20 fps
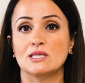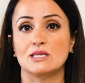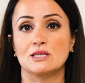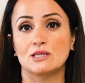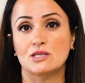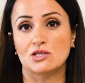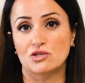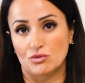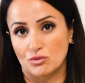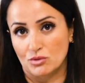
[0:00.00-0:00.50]
in the
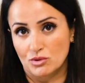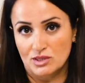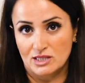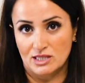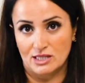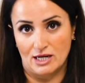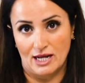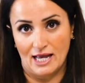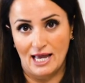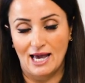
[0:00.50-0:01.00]
stores
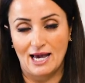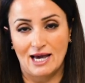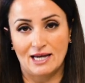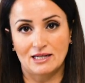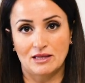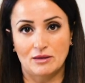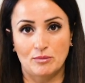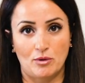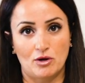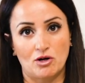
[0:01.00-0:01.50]
that I had
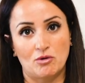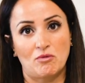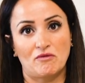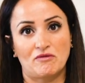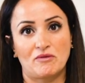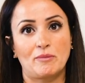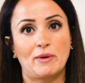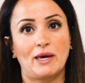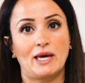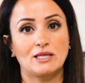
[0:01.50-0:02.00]
at the bottom of
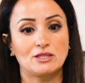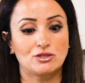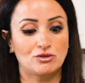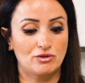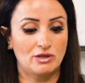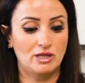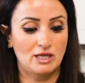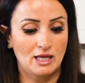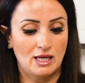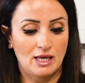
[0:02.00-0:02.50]
the
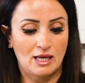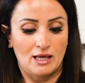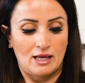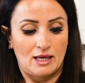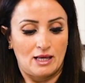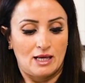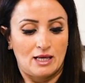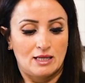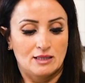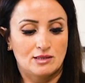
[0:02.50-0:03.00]
pantry.
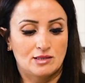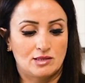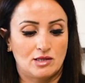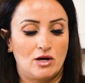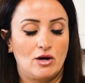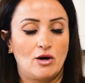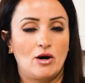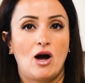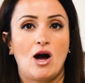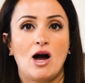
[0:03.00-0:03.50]
So
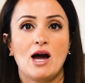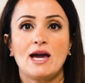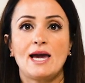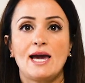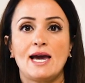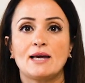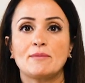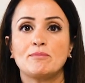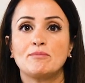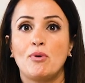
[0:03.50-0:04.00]
I
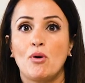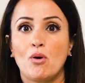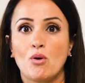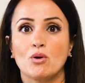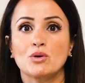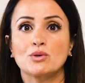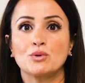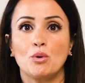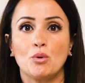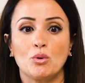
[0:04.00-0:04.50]
had
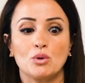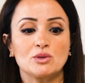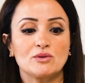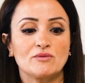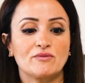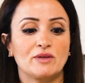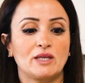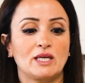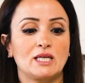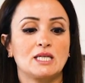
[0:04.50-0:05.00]
poured all
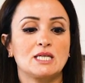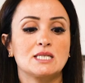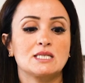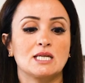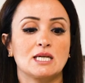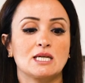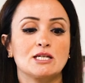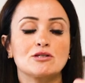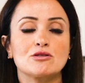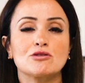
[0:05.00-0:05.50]
of these
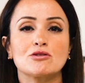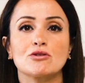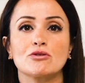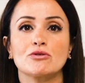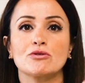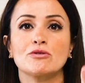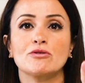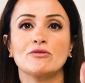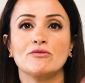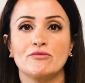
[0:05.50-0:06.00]

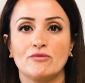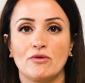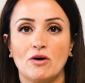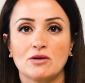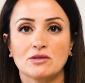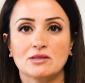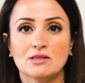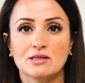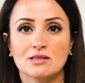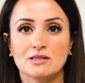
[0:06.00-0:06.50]
into
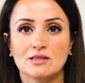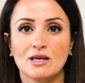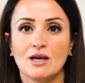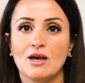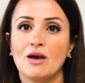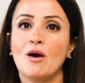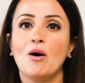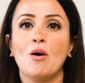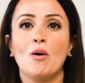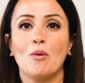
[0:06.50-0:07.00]
Voss
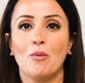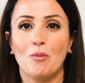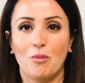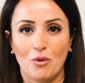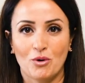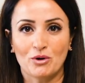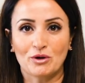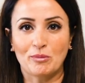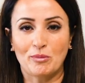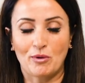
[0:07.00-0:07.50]

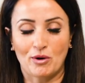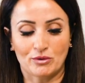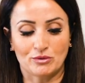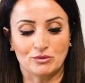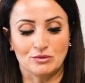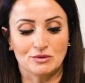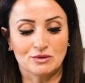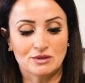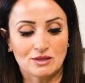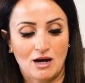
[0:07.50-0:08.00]
water
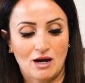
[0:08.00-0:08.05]
bottles.